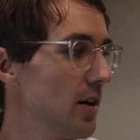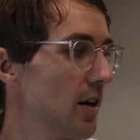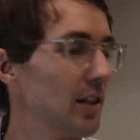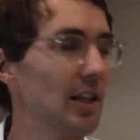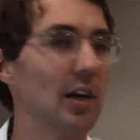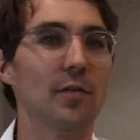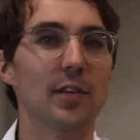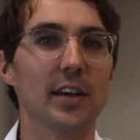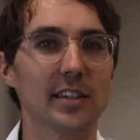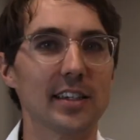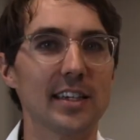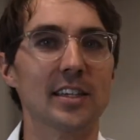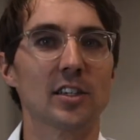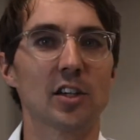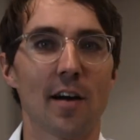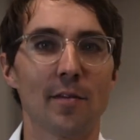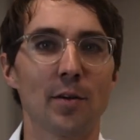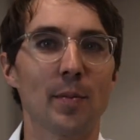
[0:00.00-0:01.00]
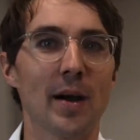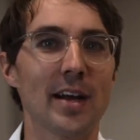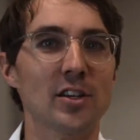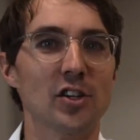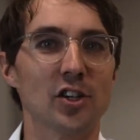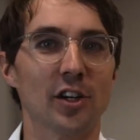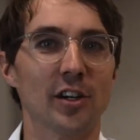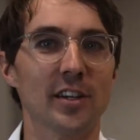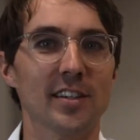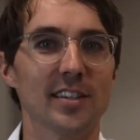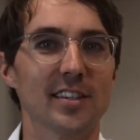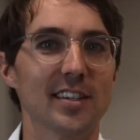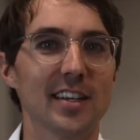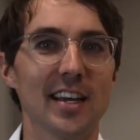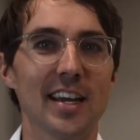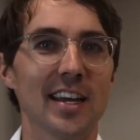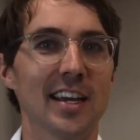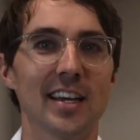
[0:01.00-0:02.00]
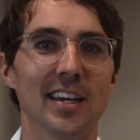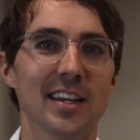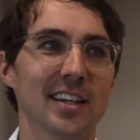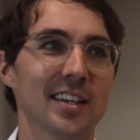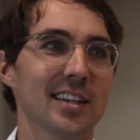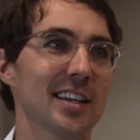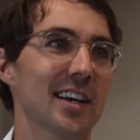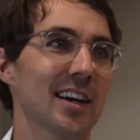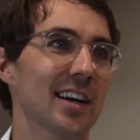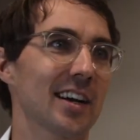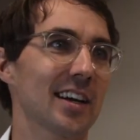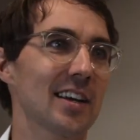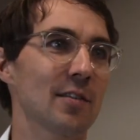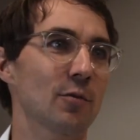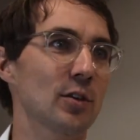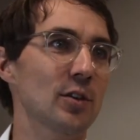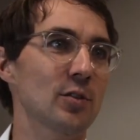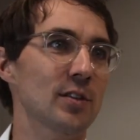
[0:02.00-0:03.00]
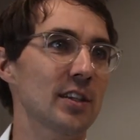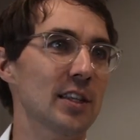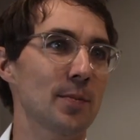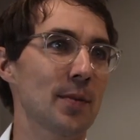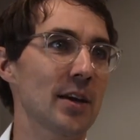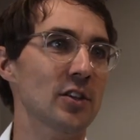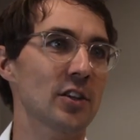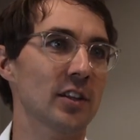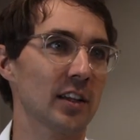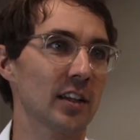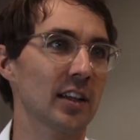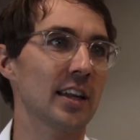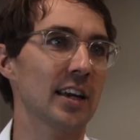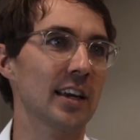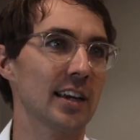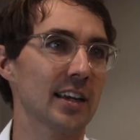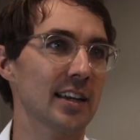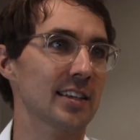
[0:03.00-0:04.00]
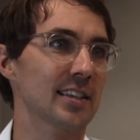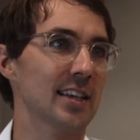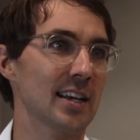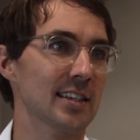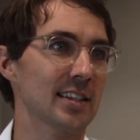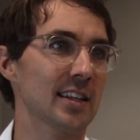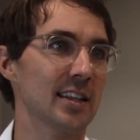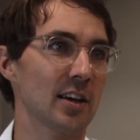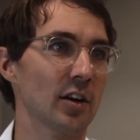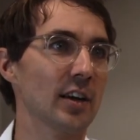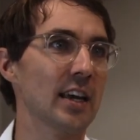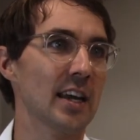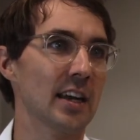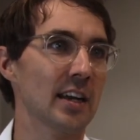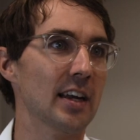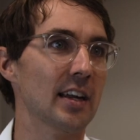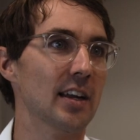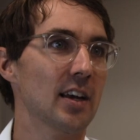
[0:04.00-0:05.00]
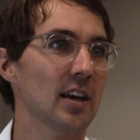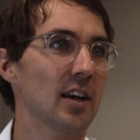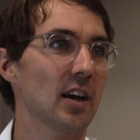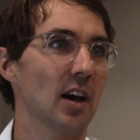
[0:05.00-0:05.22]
Clarifix is covered by insurance, and if we do see the patient in the clinic and assess that they're a candidate,